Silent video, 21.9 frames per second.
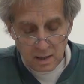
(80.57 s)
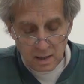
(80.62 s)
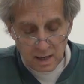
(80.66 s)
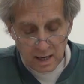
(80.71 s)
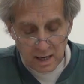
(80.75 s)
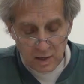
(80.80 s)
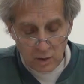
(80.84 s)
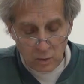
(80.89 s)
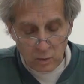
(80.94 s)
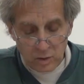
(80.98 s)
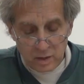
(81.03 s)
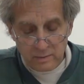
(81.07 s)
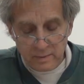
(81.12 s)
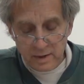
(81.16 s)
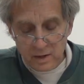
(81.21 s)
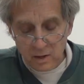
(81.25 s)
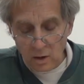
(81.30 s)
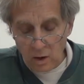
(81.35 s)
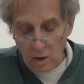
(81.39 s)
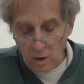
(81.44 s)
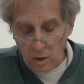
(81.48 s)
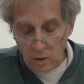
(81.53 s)
can only be
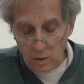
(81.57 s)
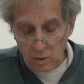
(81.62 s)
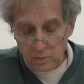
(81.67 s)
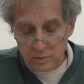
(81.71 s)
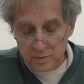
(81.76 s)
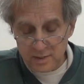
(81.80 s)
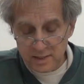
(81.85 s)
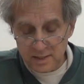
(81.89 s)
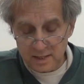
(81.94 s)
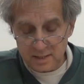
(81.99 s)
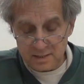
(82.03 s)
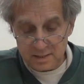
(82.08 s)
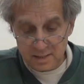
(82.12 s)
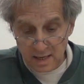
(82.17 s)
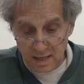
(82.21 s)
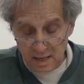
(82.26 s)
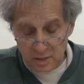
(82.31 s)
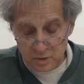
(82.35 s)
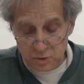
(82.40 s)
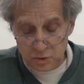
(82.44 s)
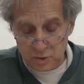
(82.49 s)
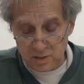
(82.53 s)
called
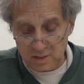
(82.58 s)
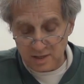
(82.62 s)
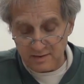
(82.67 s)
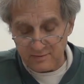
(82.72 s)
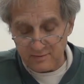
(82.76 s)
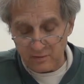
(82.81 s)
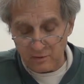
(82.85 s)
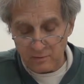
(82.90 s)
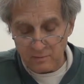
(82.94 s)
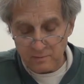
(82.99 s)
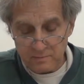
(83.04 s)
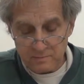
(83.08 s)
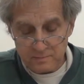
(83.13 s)
intelligent evil.